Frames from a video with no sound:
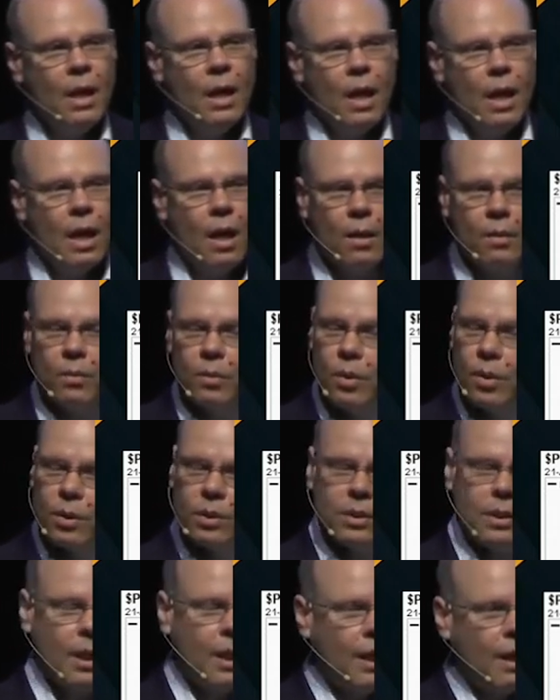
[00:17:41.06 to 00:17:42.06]
Uh, there
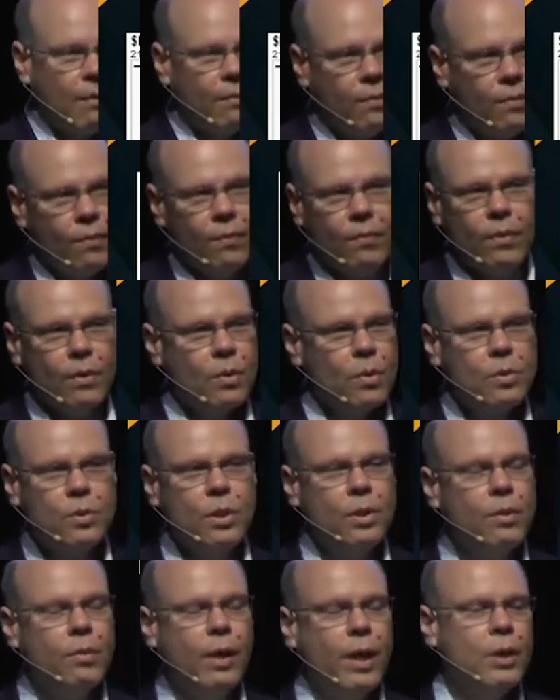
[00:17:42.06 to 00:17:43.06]
still have
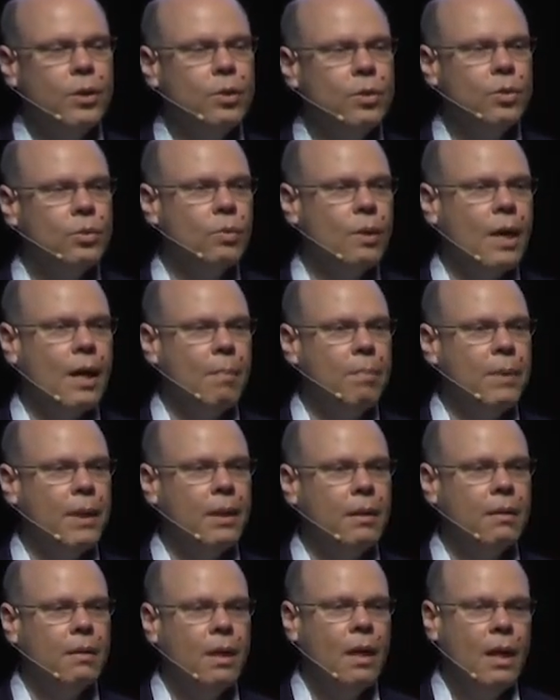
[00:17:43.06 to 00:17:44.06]
considerations to
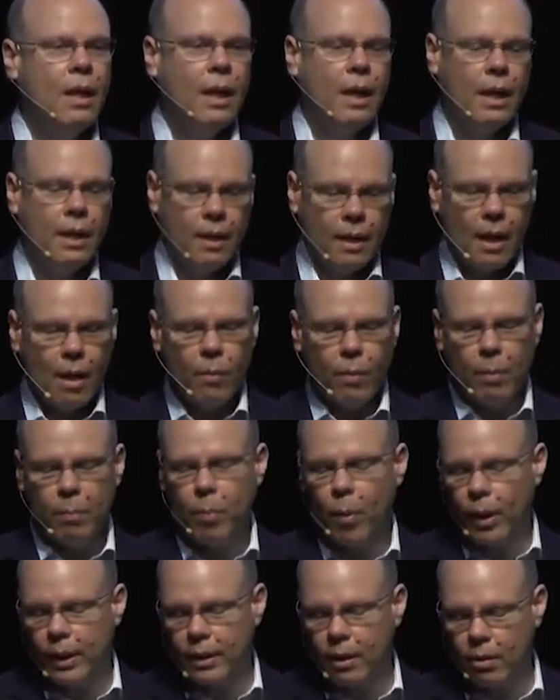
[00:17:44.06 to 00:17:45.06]
happen, and I will
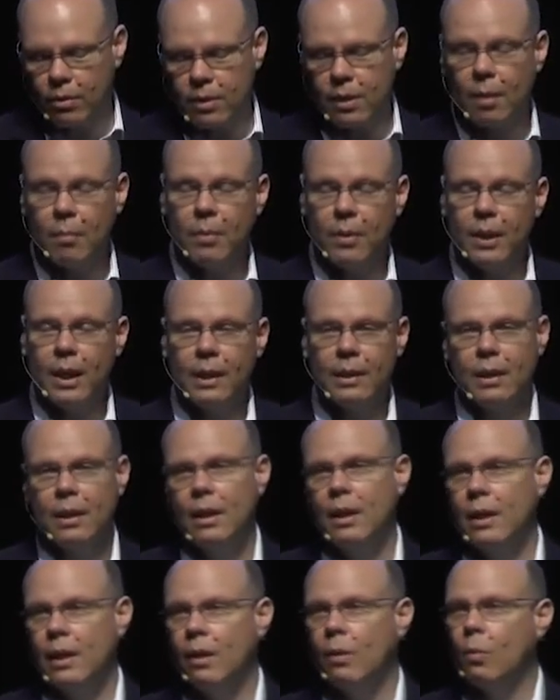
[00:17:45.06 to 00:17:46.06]
point out some of that in
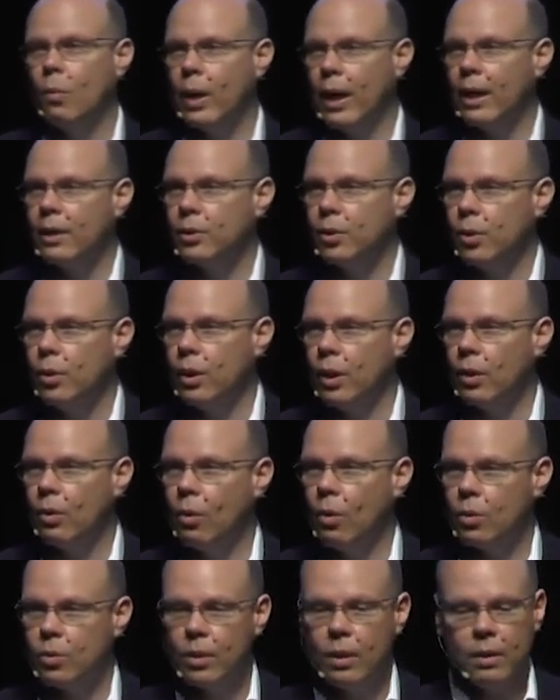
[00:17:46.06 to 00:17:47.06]
a little while so you can
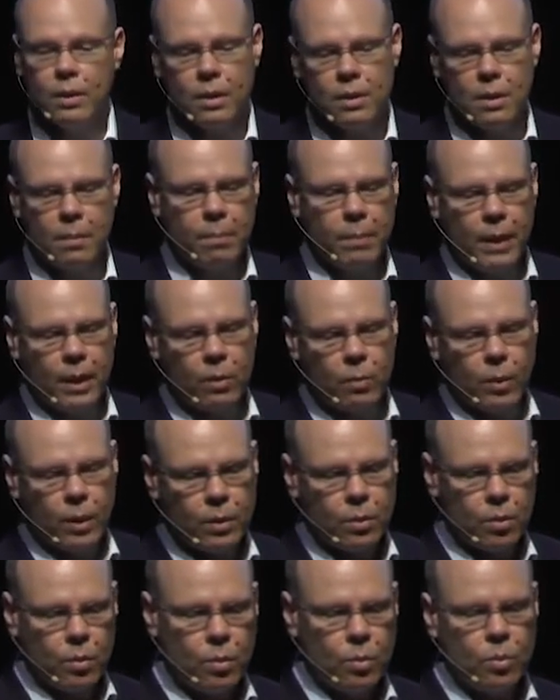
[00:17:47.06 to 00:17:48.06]
also anticipate
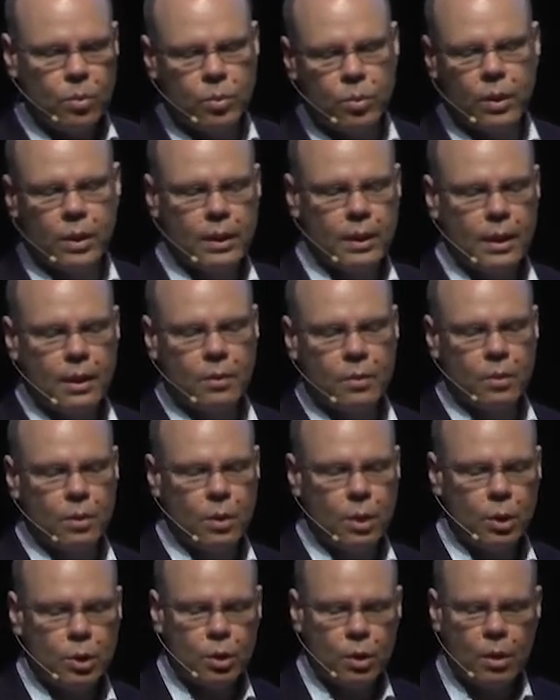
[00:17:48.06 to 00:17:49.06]
what to do during that
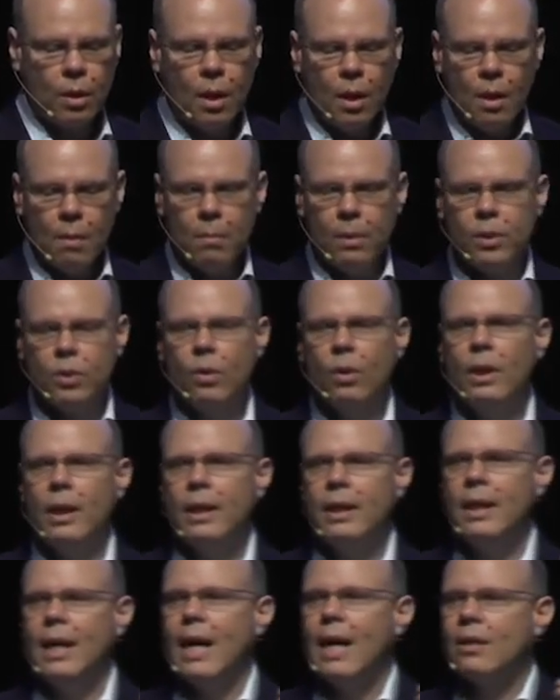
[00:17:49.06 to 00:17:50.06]
condition. But you
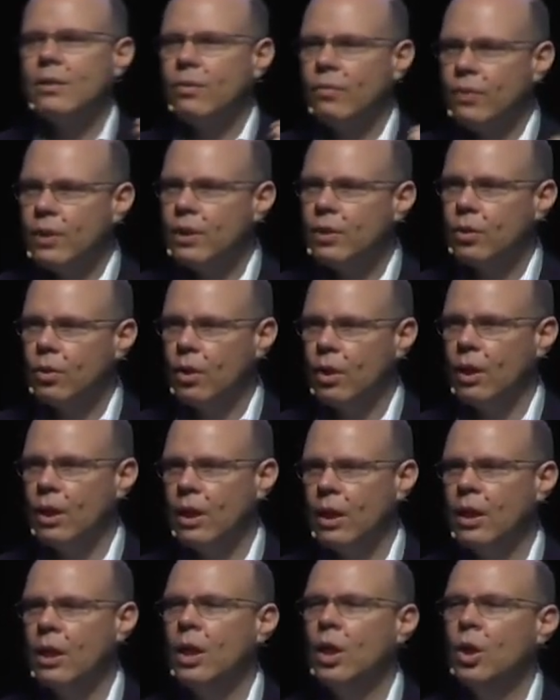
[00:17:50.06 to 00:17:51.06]
already, as of this
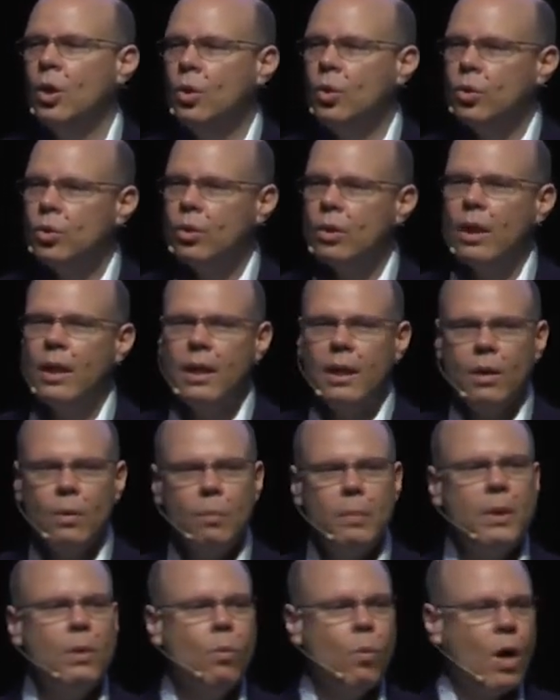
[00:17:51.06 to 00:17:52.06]
early, you should already
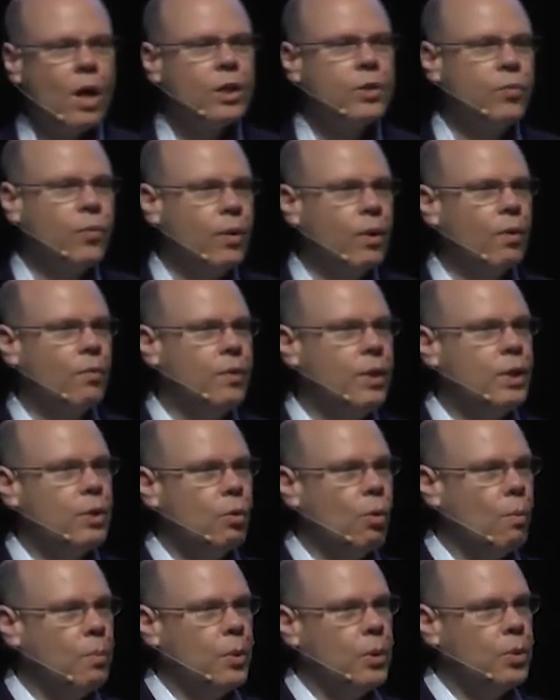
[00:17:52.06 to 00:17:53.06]
be watchful of these
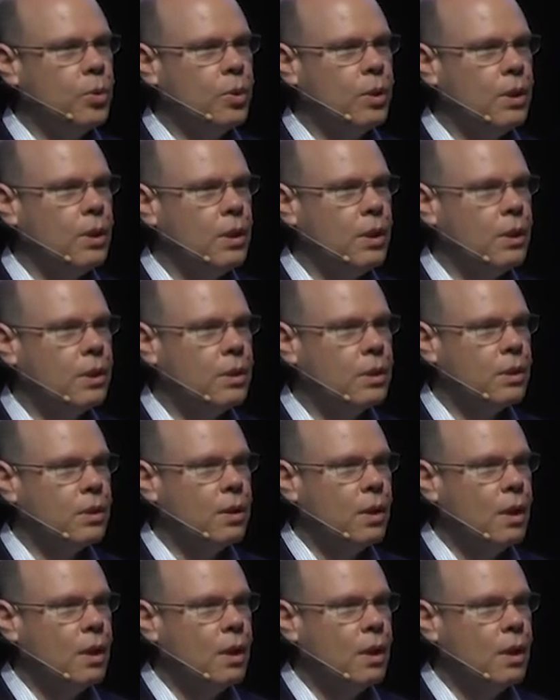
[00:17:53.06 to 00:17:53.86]
opportunities.